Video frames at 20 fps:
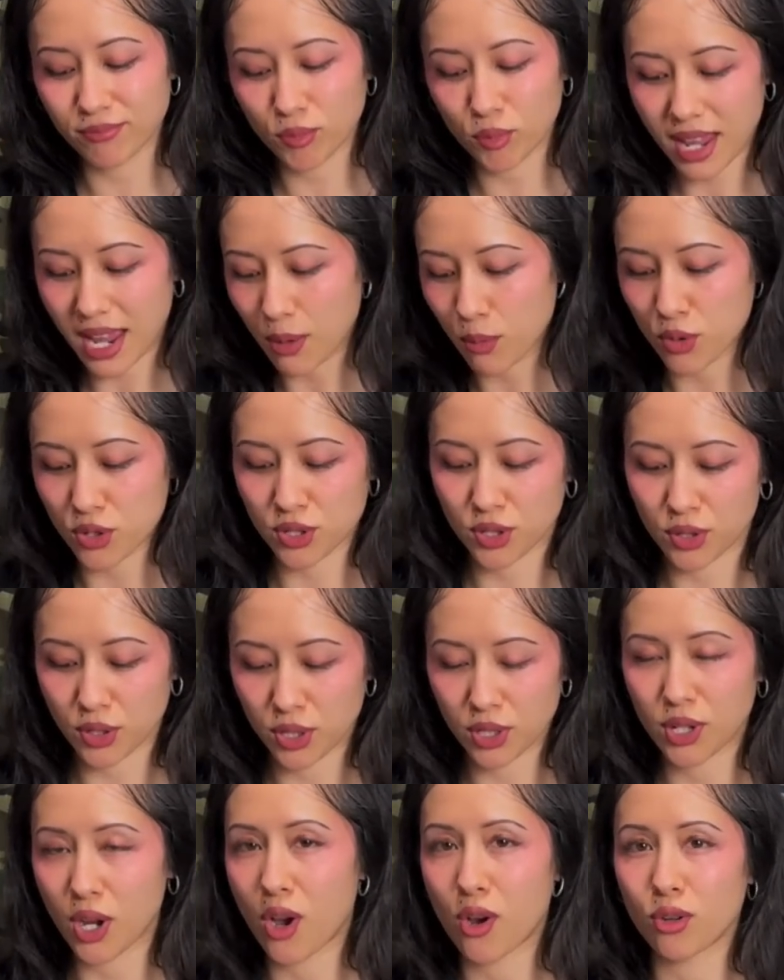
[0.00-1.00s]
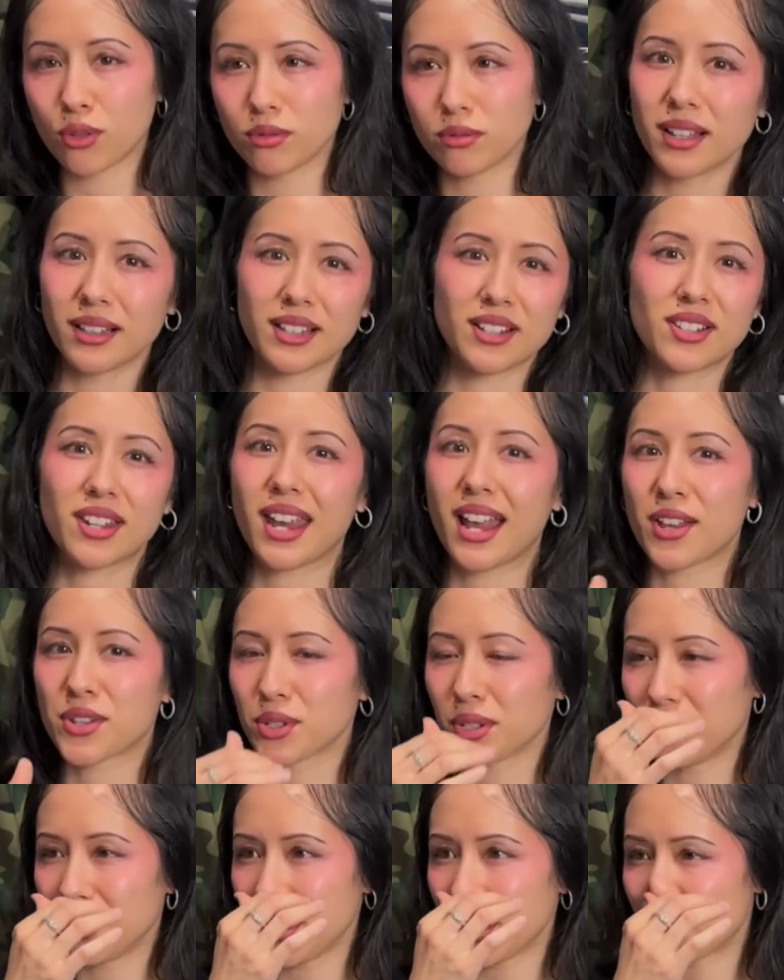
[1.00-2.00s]
I wasn't gonna go, let's
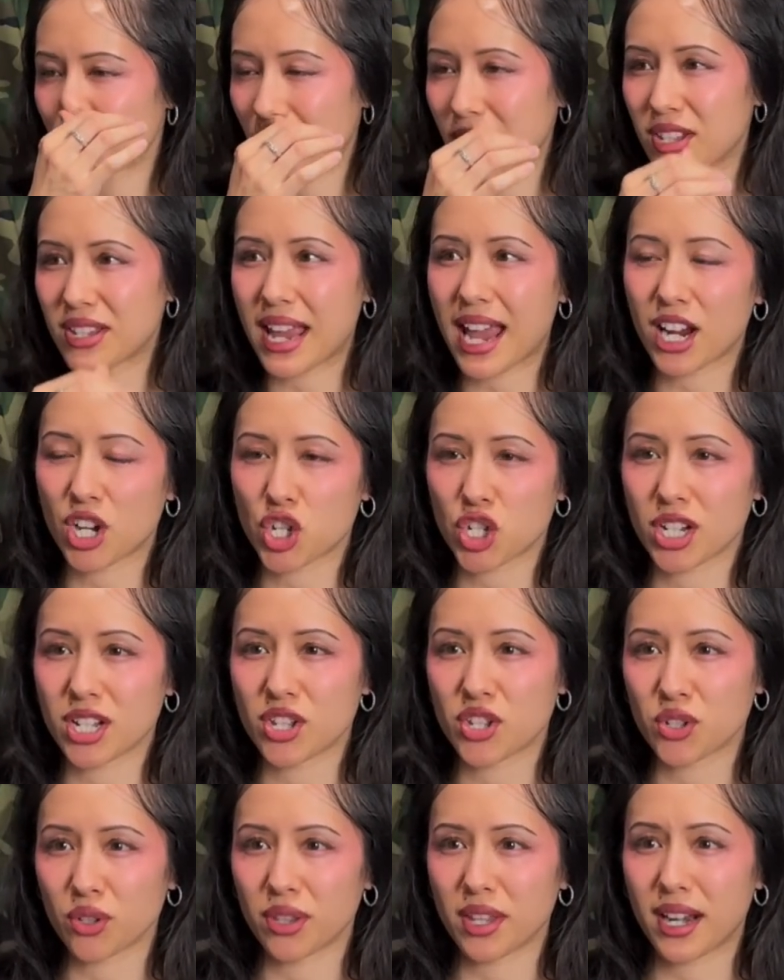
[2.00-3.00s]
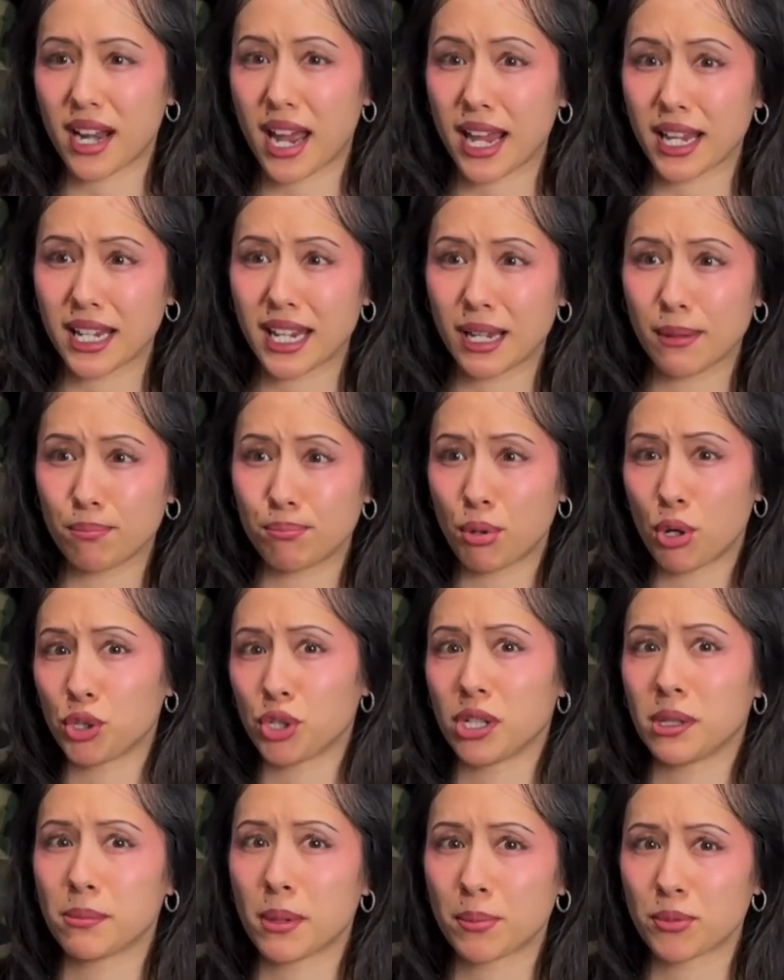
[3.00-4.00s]
cancel these transactions so that I can bundle
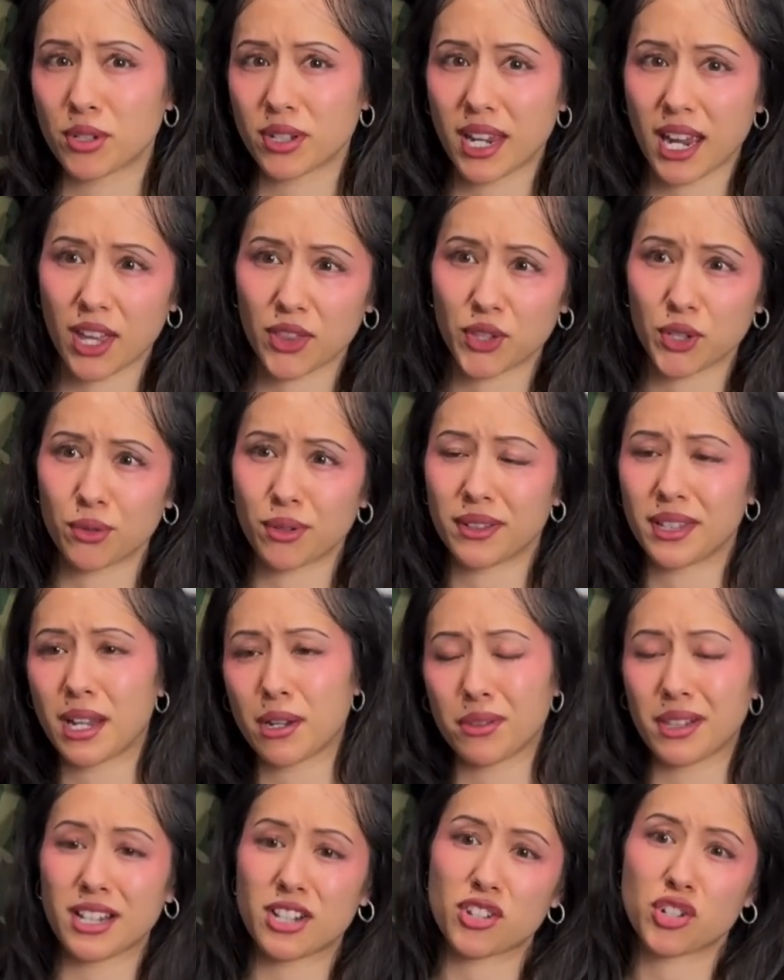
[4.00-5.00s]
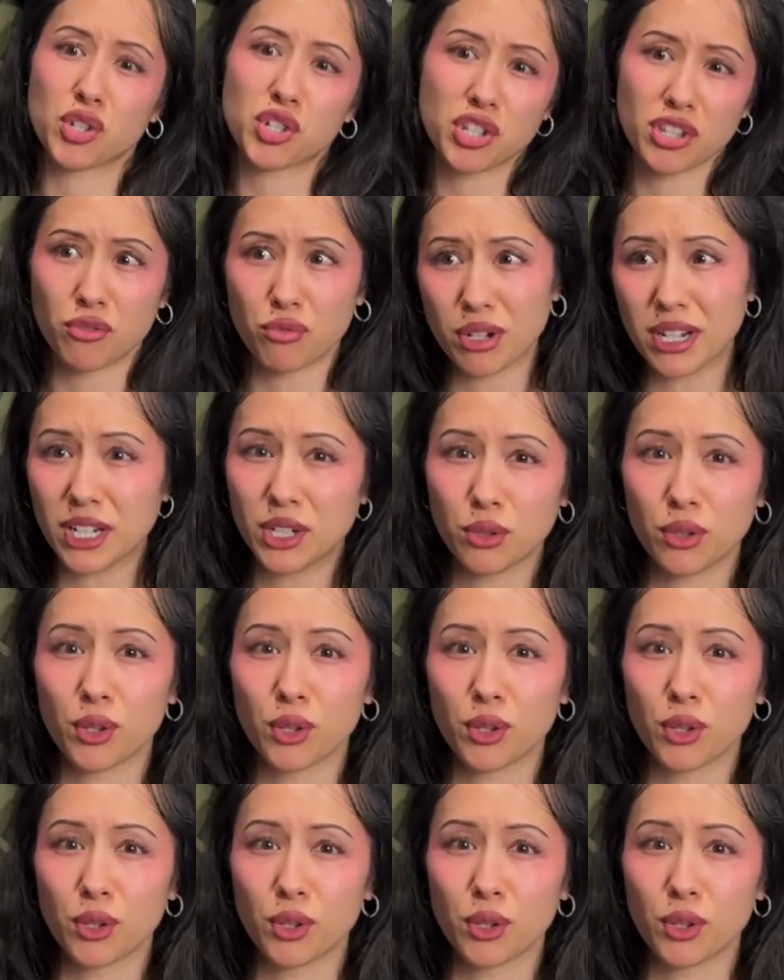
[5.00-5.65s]
them up together and then let's redo